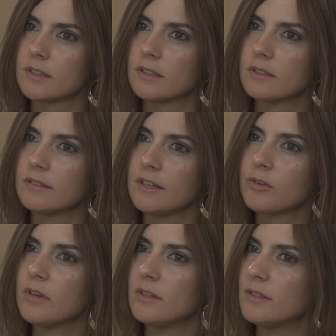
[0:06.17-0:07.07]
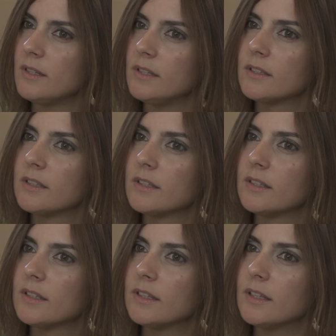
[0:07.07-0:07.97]
synchronicity
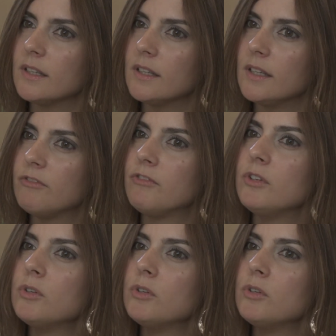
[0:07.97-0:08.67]
if